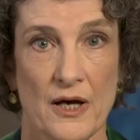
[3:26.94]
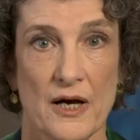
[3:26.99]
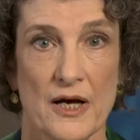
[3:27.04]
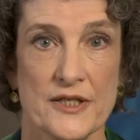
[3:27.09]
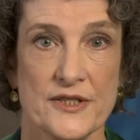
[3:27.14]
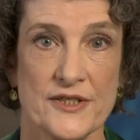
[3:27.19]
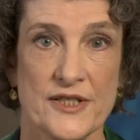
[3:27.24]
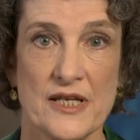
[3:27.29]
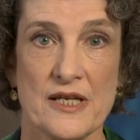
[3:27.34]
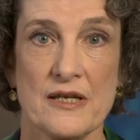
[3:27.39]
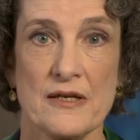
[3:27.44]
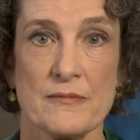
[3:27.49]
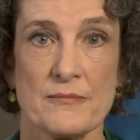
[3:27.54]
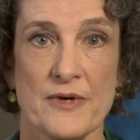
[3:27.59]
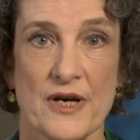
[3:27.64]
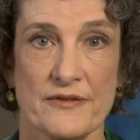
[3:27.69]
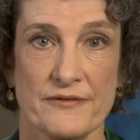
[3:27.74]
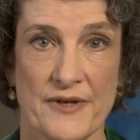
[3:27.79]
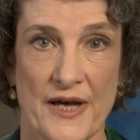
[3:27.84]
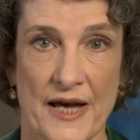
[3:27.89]
A team
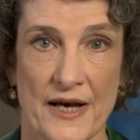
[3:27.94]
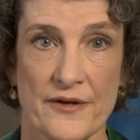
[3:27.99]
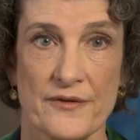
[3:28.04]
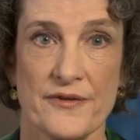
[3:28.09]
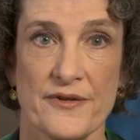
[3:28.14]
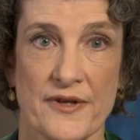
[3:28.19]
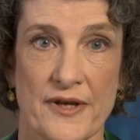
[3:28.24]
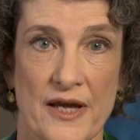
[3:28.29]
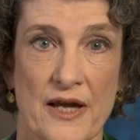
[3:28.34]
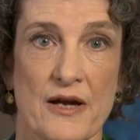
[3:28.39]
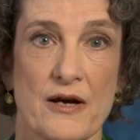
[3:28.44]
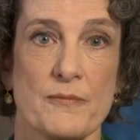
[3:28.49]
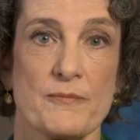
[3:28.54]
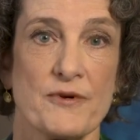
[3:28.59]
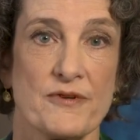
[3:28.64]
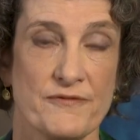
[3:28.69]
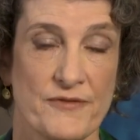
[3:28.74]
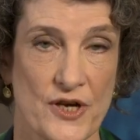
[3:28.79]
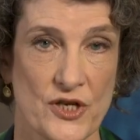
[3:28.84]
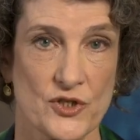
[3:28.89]
of healthcare
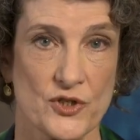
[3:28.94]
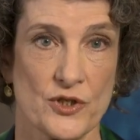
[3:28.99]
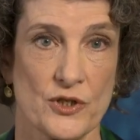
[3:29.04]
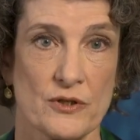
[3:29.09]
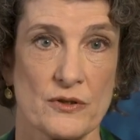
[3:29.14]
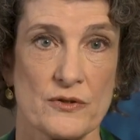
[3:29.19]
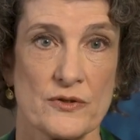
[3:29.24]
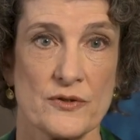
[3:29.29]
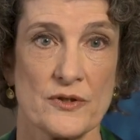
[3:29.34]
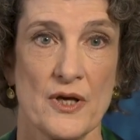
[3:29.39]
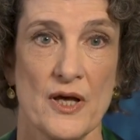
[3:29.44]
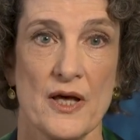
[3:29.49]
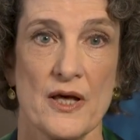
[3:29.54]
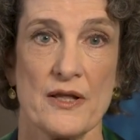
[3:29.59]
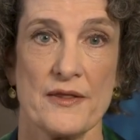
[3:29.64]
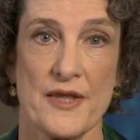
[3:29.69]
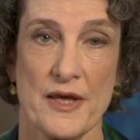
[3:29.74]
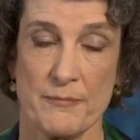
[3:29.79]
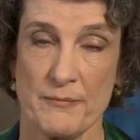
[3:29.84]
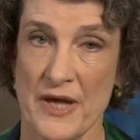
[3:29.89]
professionals
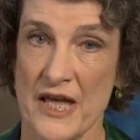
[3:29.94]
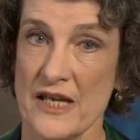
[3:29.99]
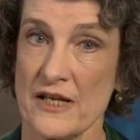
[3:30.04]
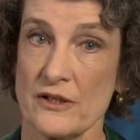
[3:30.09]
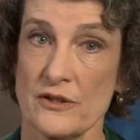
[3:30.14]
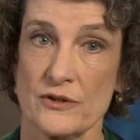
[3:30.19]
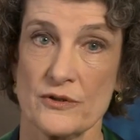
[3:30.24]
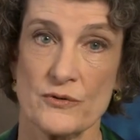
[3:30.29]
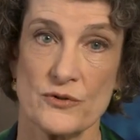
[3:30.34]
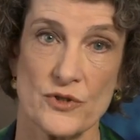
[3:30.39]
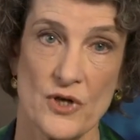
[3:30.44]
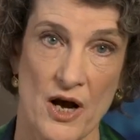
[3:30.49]
that may include